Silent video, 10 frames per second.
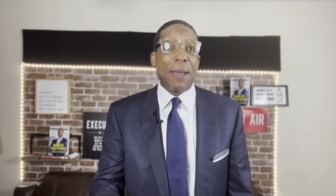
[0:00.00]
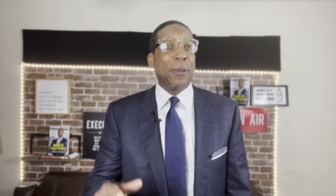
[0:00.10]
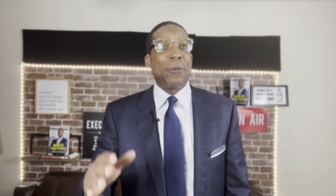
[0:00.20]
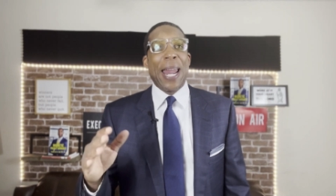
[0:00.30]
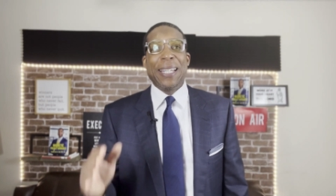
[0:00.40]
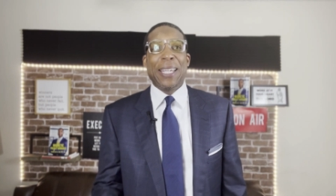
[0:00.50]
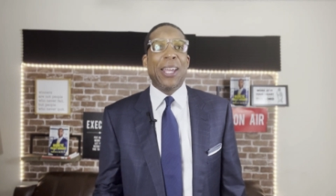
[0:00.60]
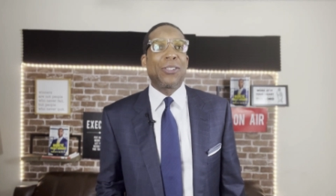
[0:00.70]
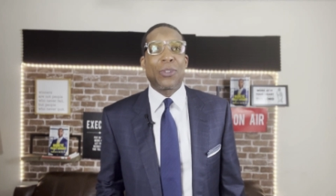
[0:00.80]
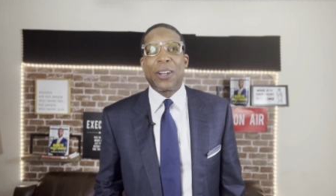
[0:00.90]
I mean, when I tell
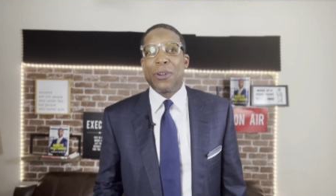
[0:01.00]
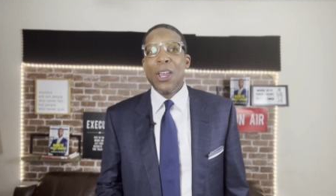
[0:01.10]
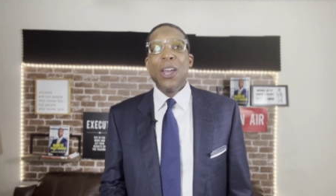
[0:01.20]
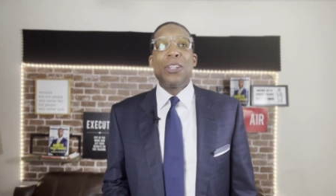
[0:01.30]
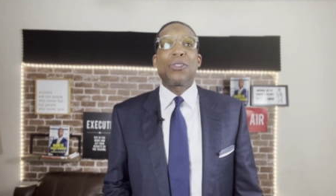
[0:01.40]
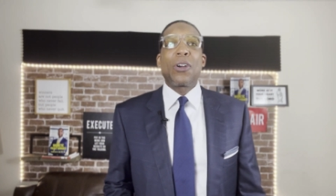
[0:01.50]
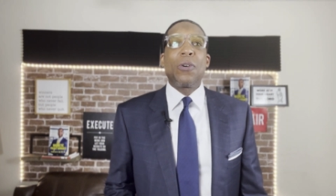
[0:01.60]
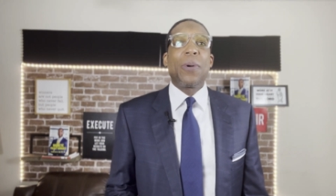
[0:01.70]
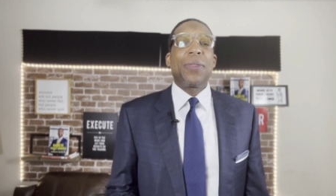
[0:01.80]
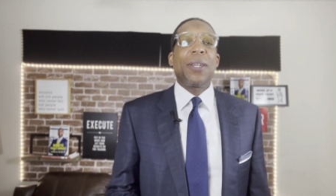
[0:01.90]
you I struggle
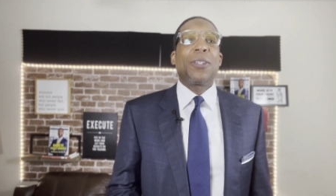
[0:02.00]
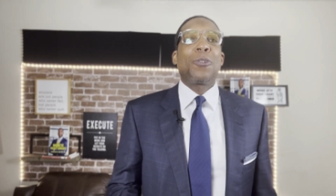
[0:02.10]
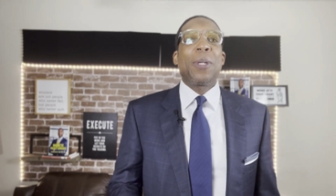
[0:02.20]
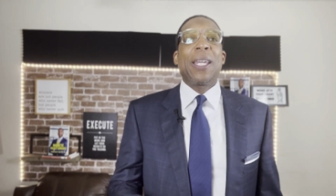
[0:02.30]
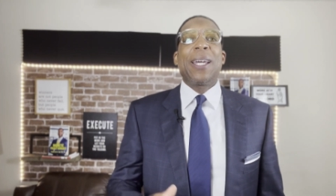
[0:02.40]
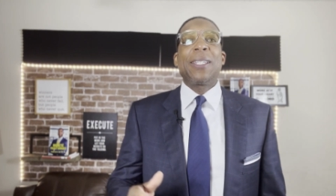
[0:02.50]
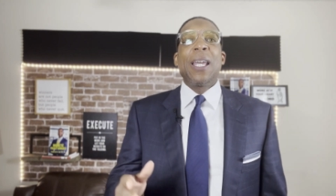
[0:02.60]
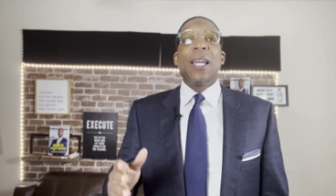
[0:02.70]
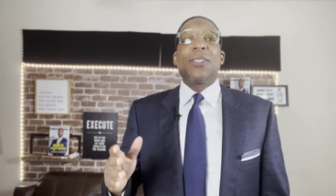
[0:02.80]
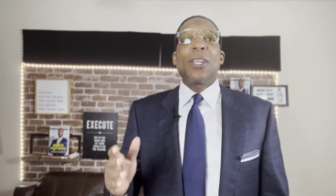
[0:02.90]
struggle with this, is because
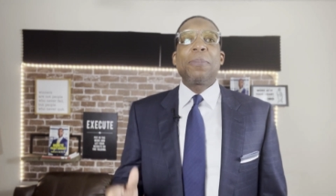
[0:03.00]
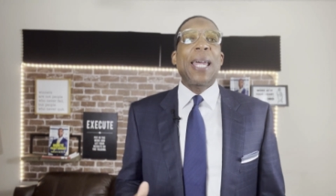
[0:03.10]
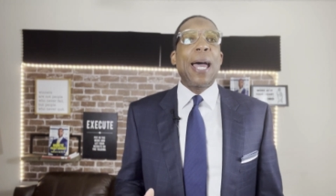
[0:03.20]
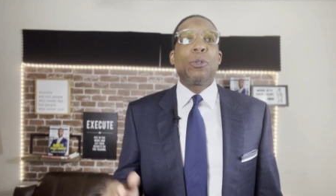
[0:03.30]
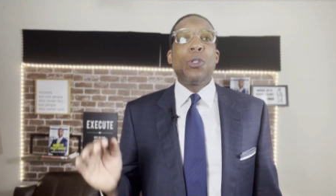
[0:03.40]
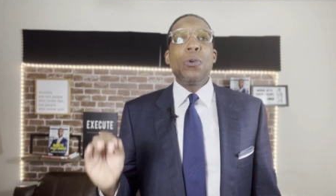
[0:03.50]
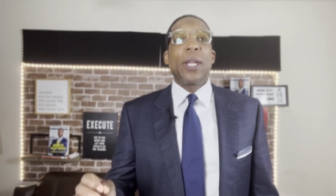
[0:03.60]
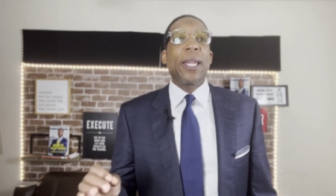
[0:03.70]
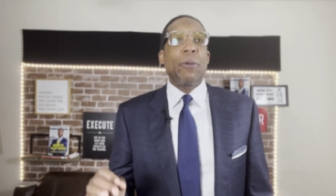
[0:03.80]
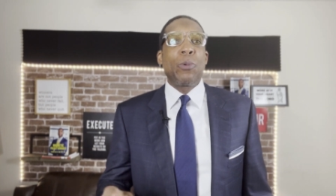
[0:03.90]
sometimes you
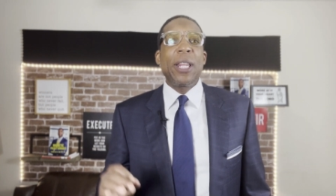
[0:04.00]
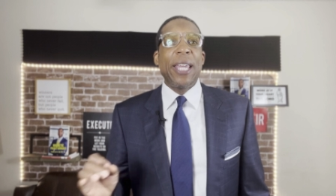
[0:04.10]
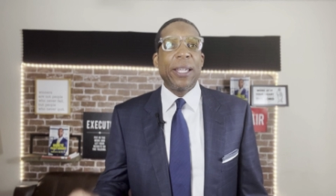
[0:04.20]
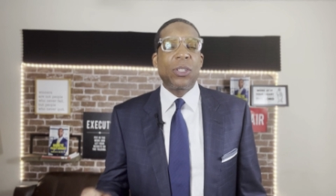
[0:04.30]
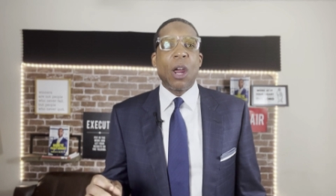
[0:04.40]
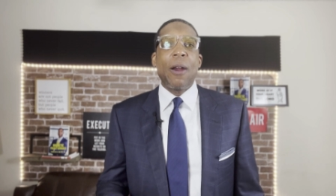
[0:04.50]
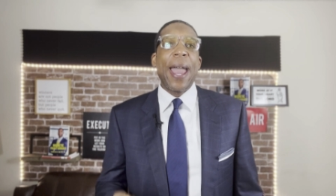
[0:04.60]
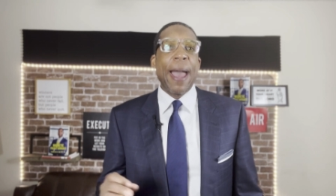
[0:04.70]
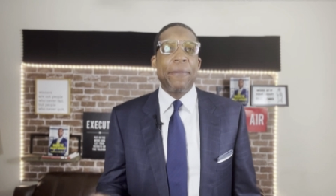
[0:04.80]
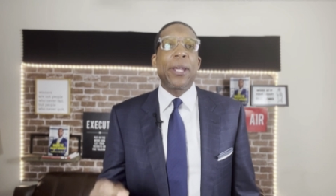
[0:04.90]
can really start
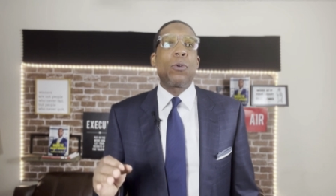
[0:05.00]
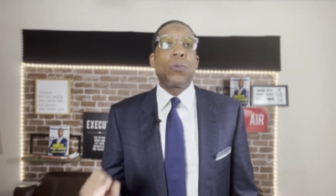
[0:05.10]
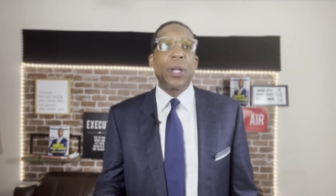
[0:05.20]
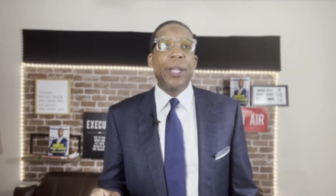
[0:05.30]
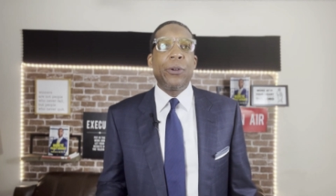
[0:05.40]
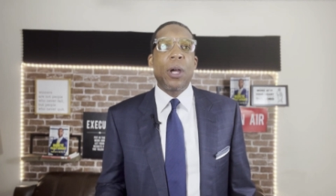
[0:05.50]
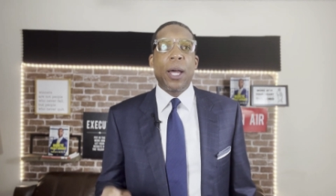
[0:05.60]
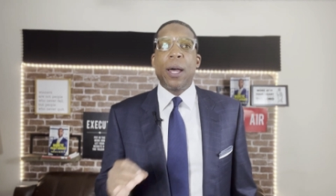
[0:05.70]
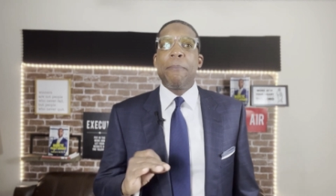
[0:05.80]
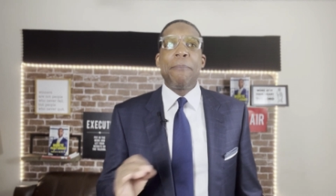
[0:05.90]
having a really
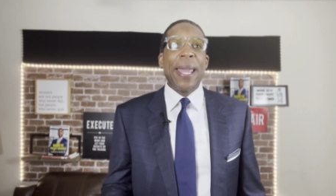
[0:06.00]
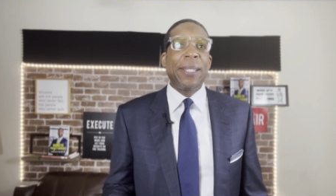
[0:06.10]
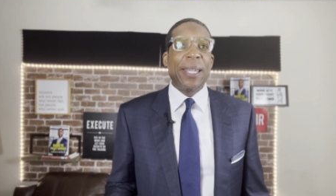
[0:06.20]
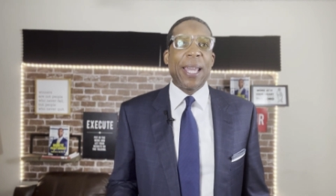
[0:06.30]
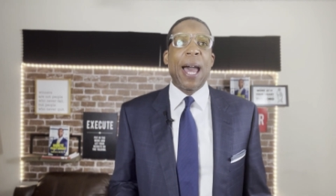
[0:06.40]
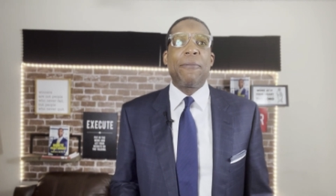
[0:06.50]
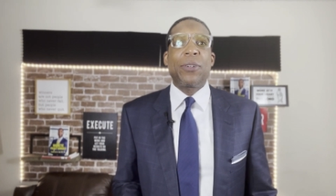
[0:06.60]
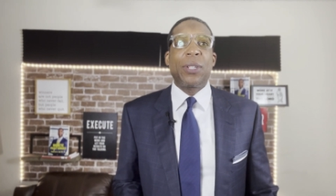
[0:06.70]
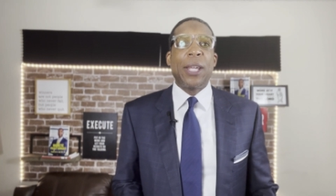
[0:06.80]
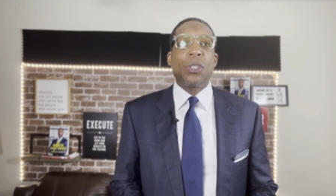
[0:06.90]
uh, amazing
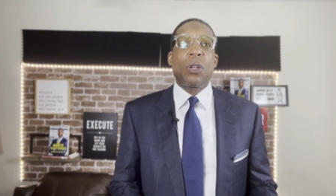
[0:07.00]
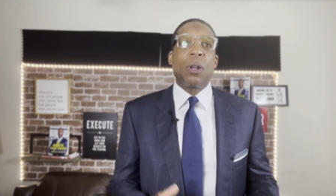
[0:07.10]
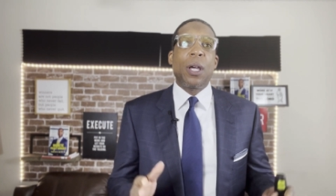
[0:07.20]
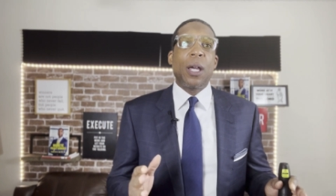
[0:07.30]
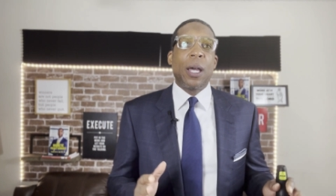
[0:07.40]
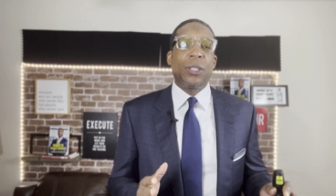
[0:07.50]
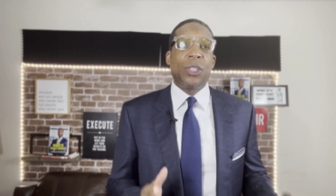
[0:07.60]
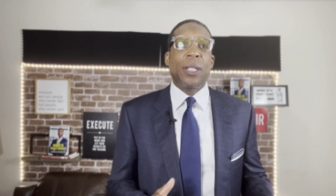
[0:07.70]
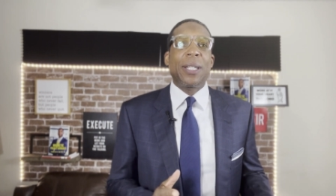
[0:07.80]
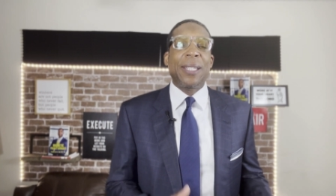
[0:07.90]
conversation on a
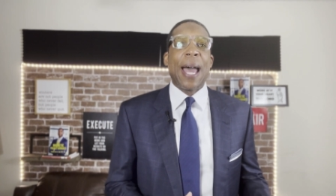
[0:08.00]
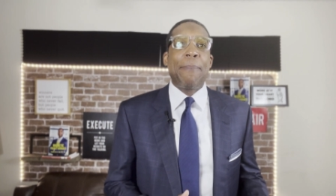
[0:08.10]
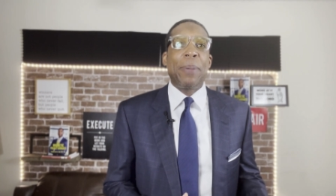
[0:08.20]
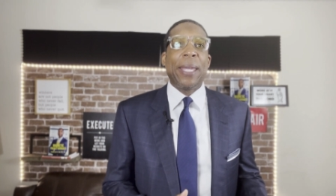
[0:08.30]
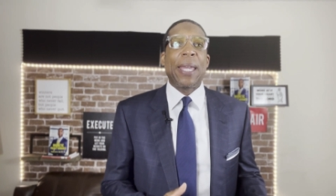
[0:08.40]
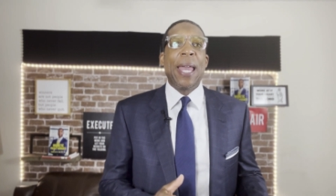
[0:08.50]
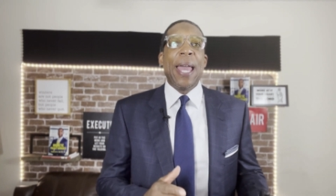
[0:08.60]
agenda topic,